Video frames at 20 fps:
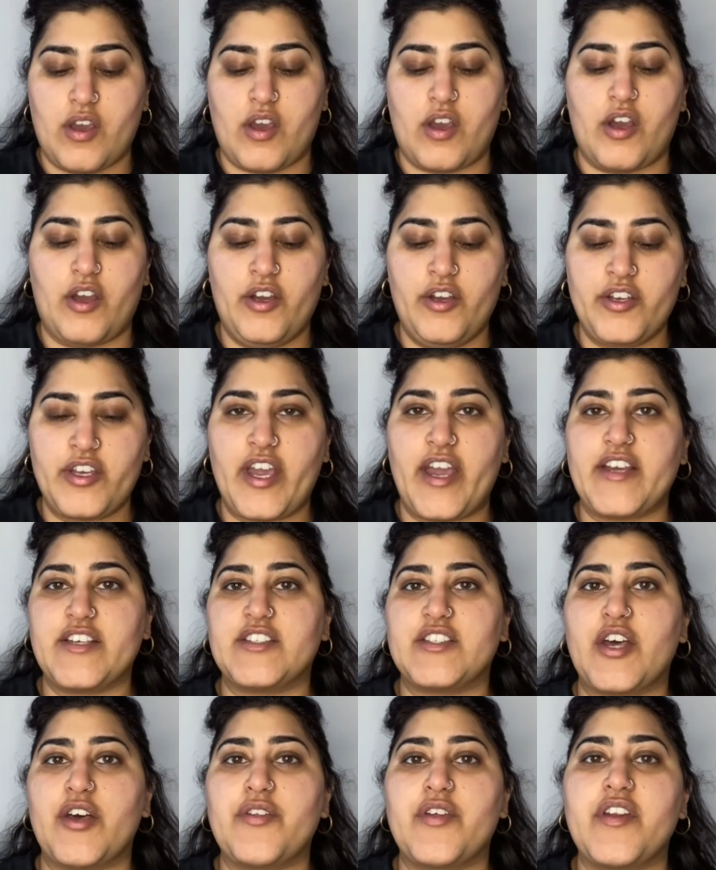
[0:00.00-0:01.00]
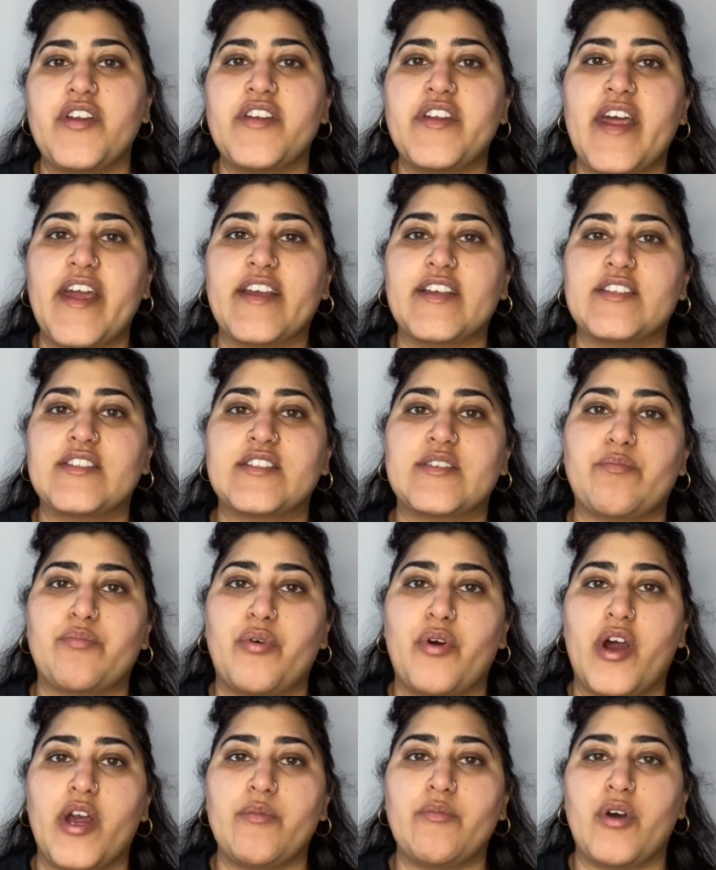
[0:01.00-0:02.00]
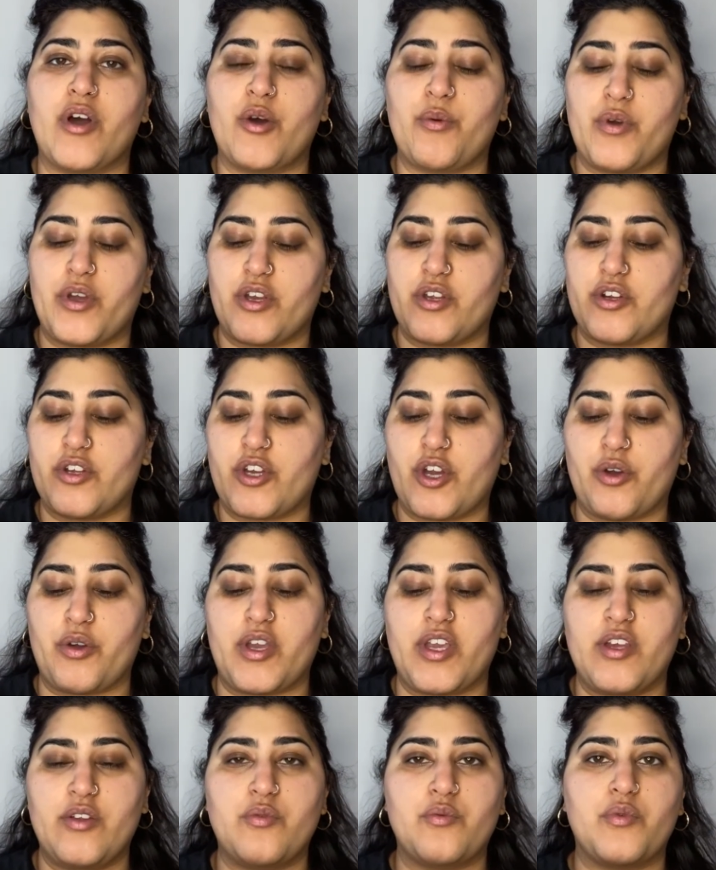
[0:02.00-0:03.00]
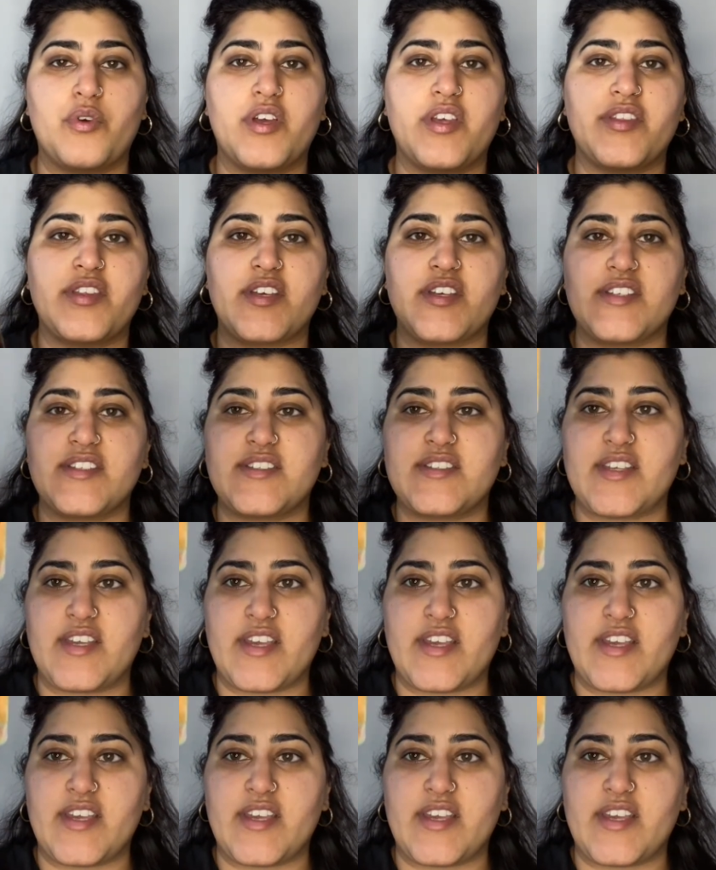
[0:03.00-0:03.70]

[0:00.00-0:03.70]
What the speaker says: Okay, so the next primer we're going to go in with is the